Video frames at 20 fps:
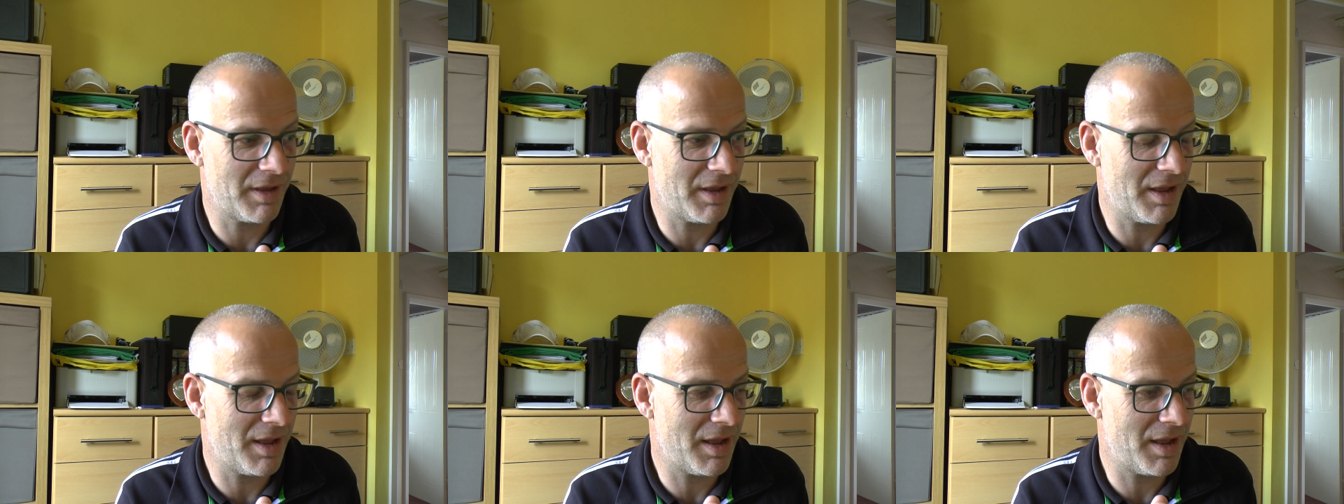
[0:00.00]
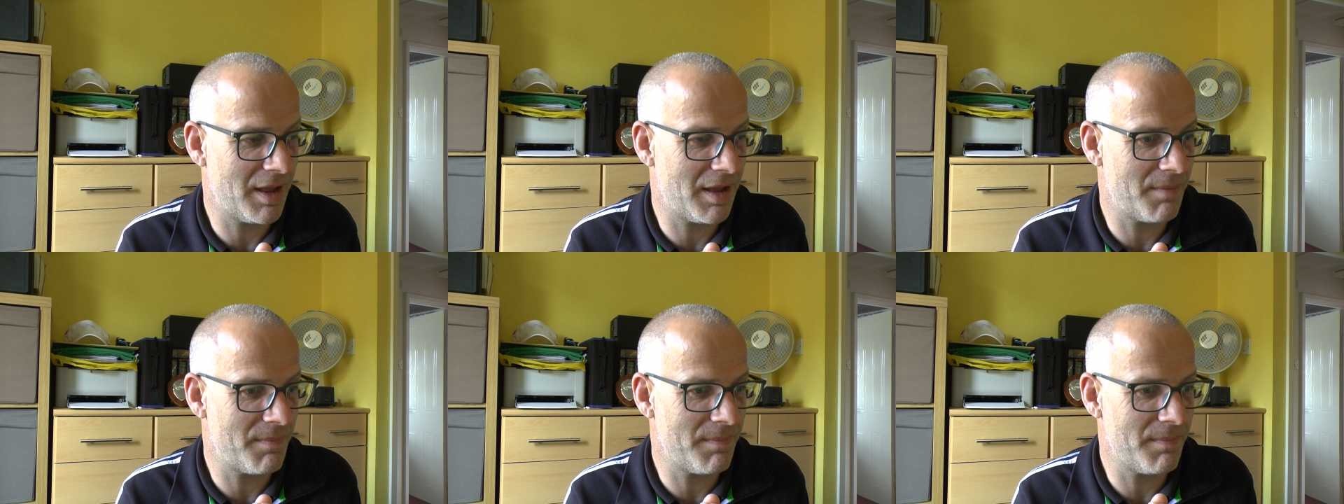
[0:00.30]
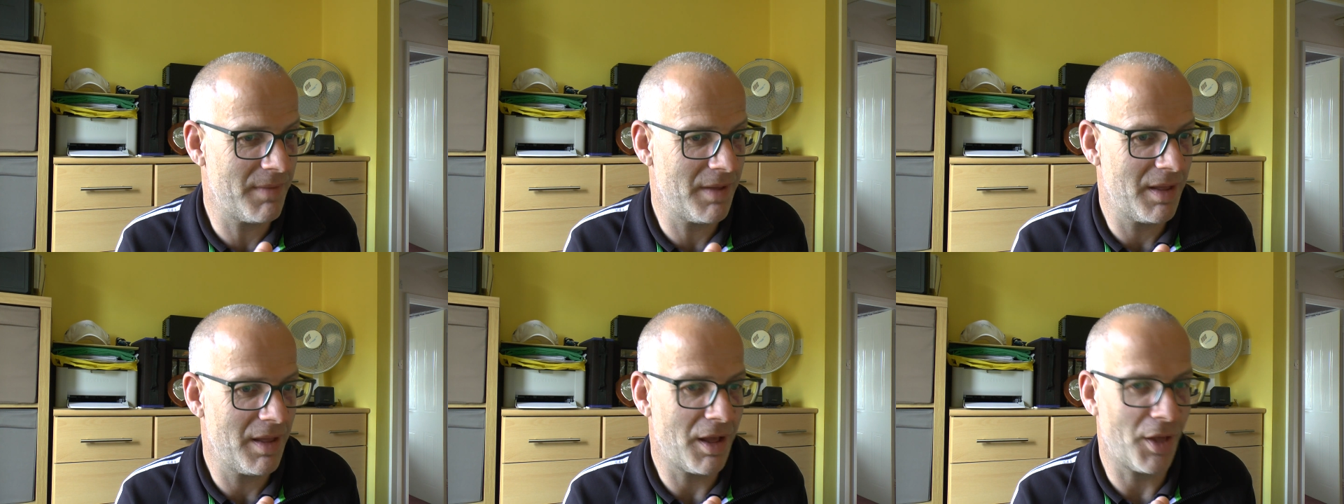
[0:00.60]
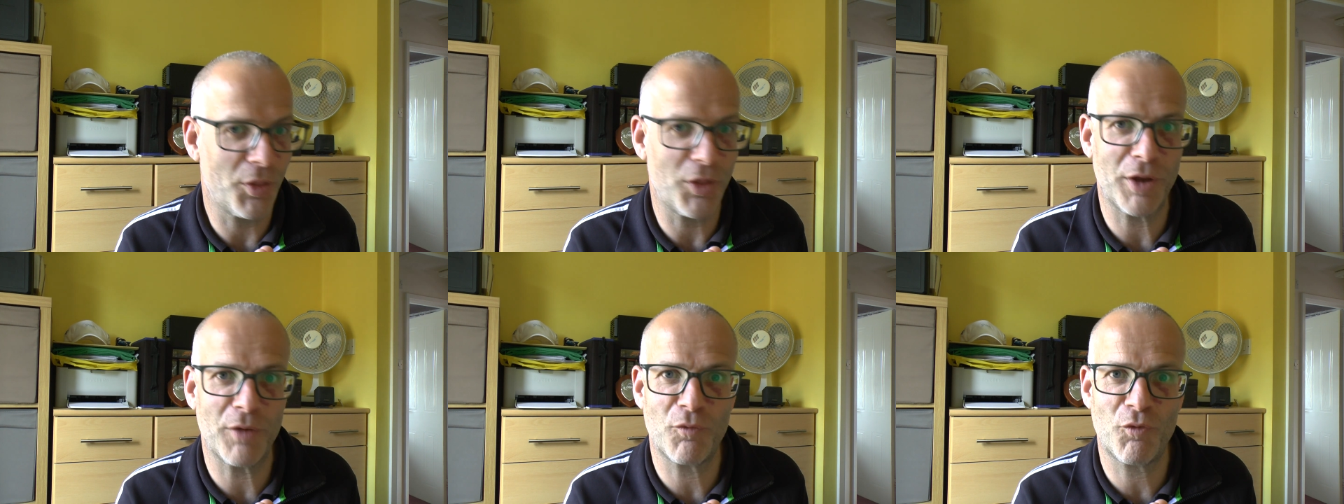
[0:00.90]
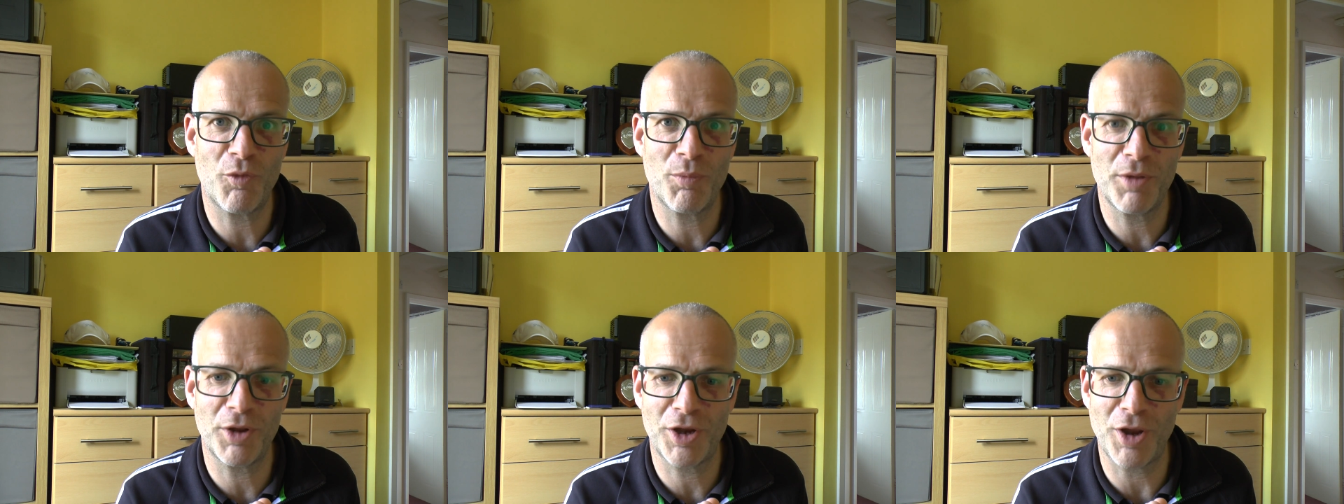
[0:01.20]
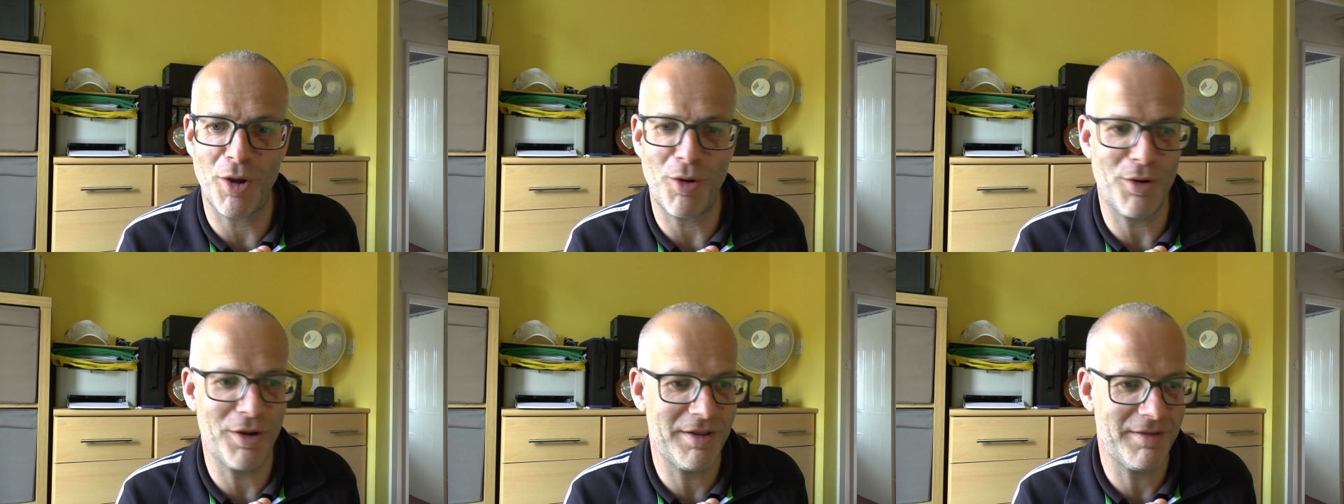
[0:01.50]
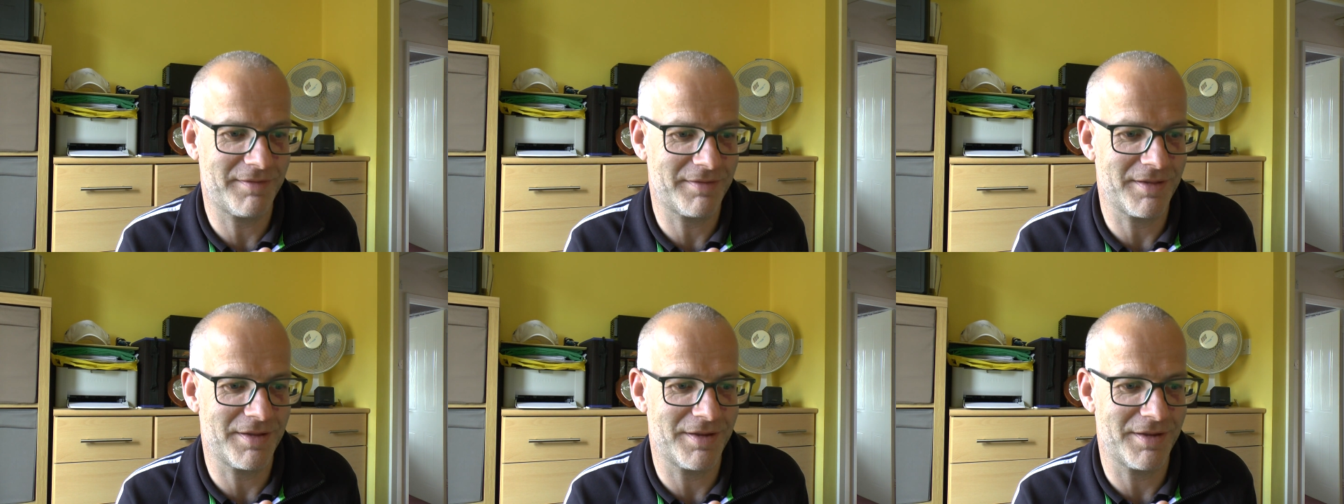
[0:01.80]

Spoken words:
I think from the guys